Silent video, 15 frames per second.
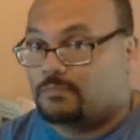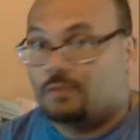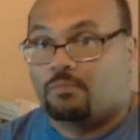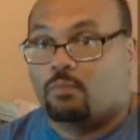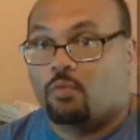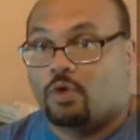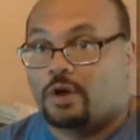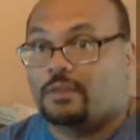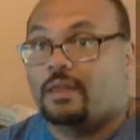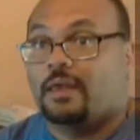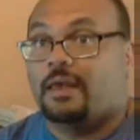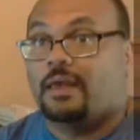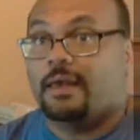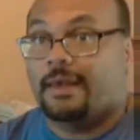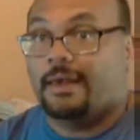Did one
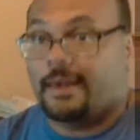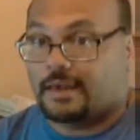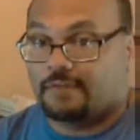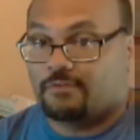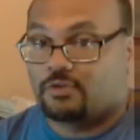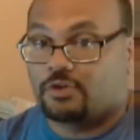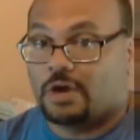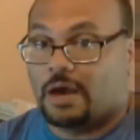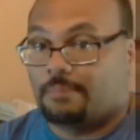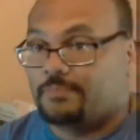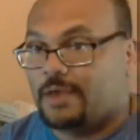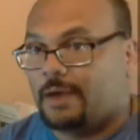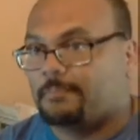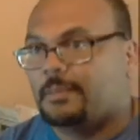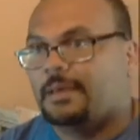heck of a job.
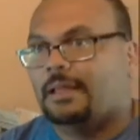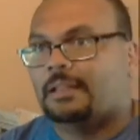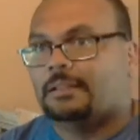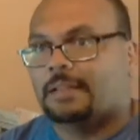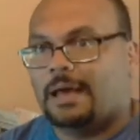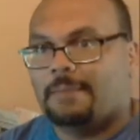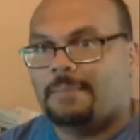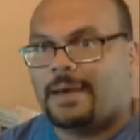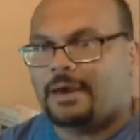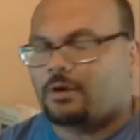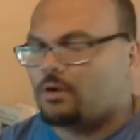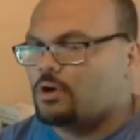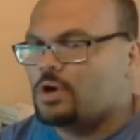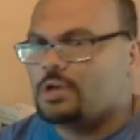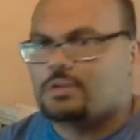Now,
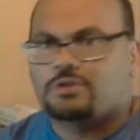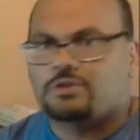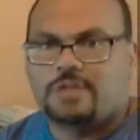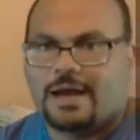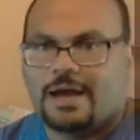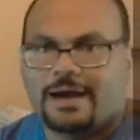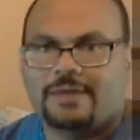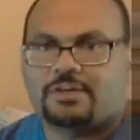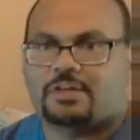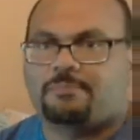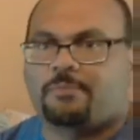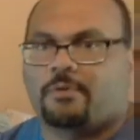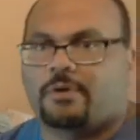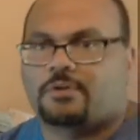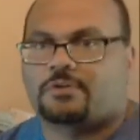linebacker, not as
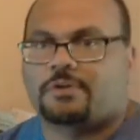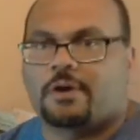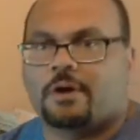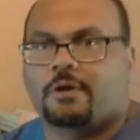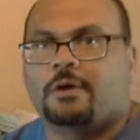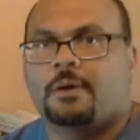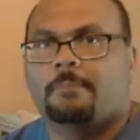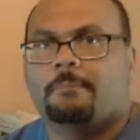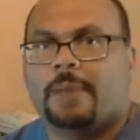experienced there.